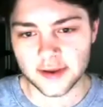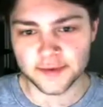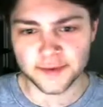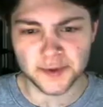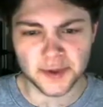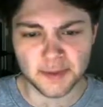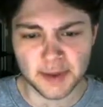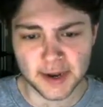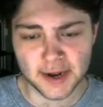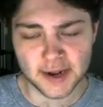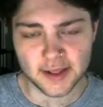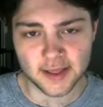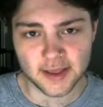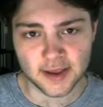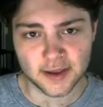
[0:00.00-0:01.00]
really mean
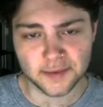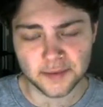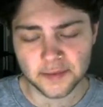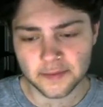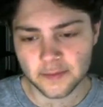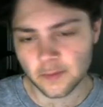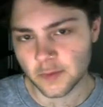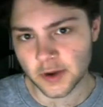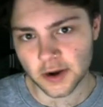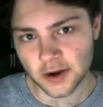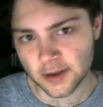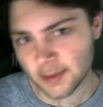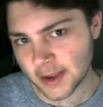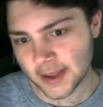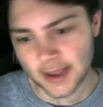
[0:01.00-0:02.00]
anything. We
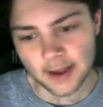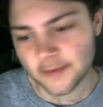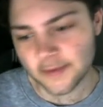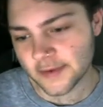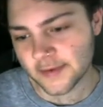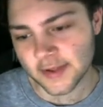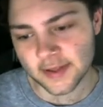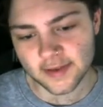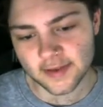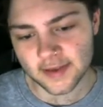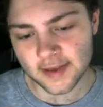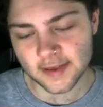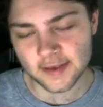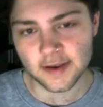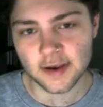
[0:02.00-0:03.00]
already made top 50 this
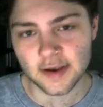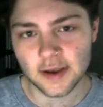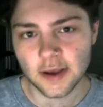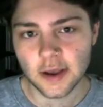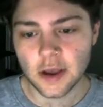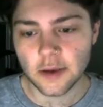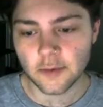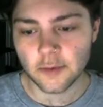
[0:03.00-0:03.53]
season.